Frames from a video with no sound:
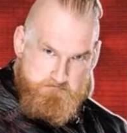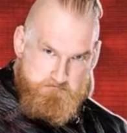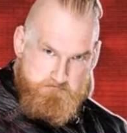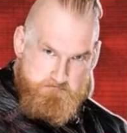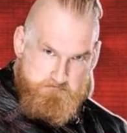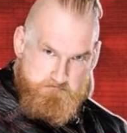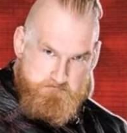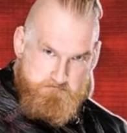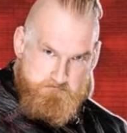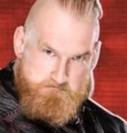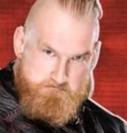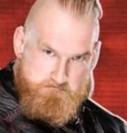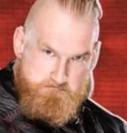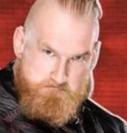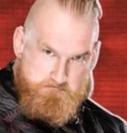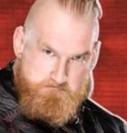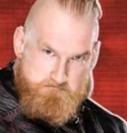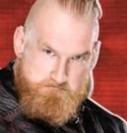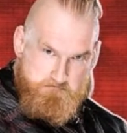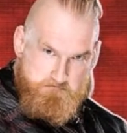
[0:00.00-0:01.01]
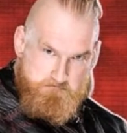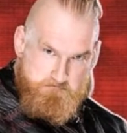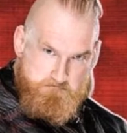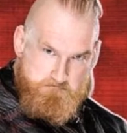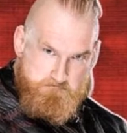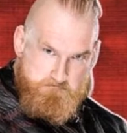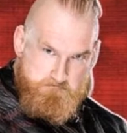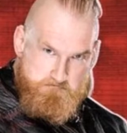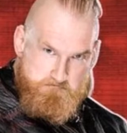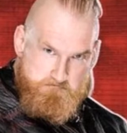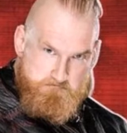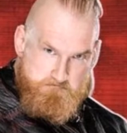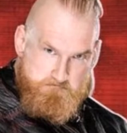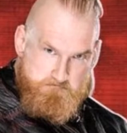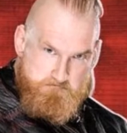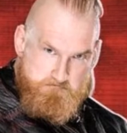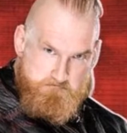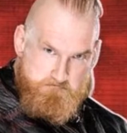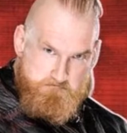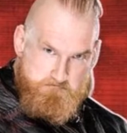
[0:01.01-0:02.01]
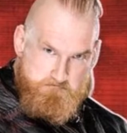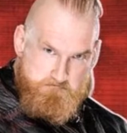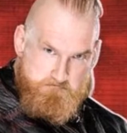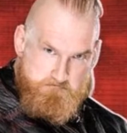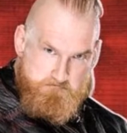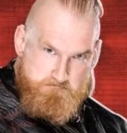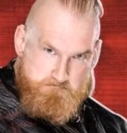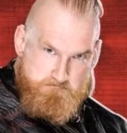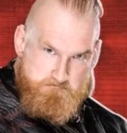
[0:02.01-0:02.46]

(silence)